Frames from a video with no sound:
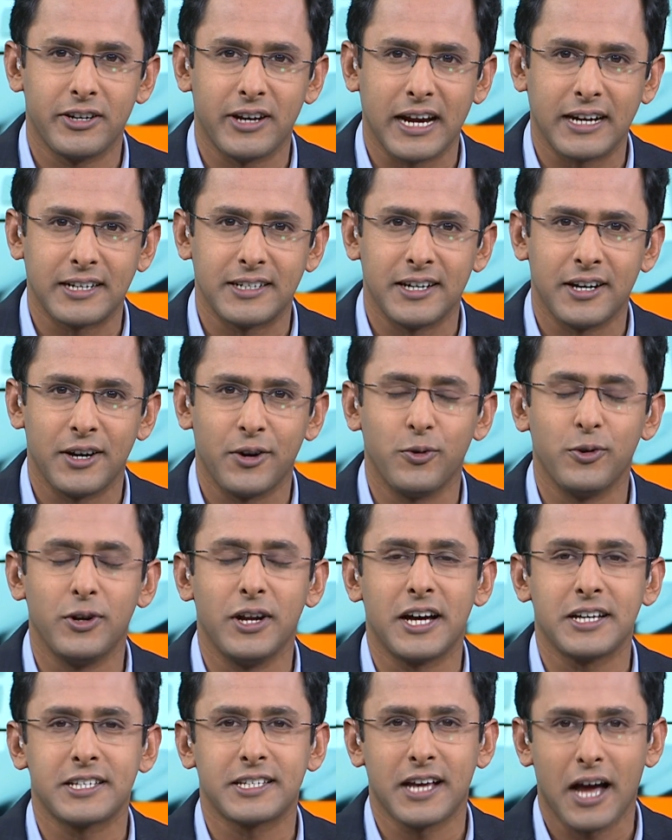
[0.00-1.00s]
Director
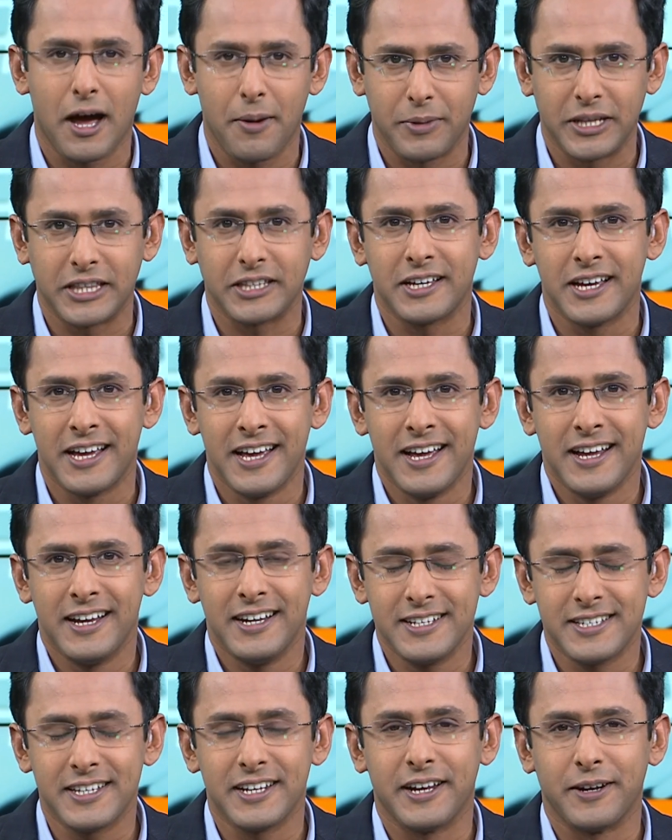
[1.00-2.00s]
Ullas Kamath.
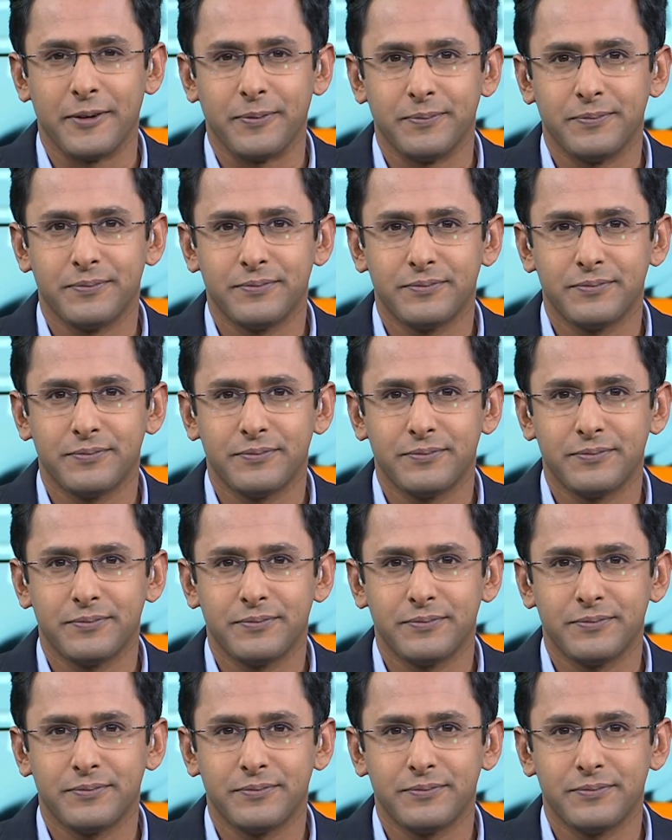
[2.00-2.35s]
Listen in.